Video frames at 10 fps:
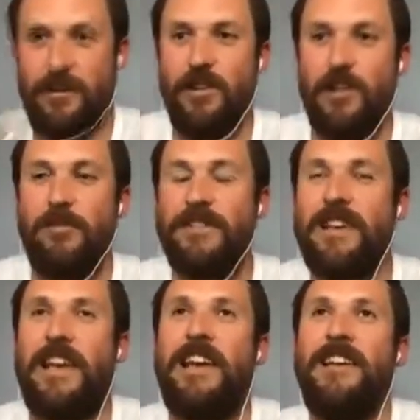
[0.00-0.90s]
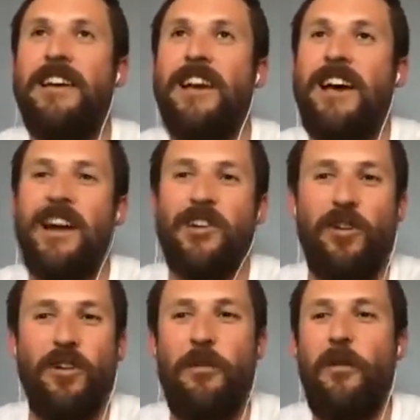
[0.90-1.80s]
kilometers ahead, and I
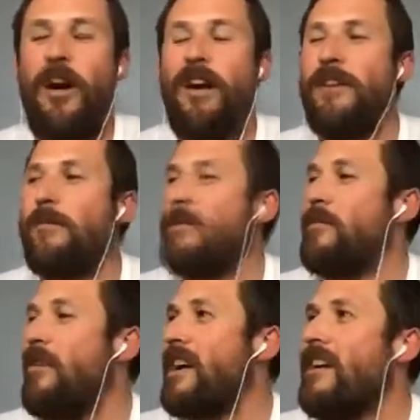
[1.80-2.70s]
called my wife up and I'm like,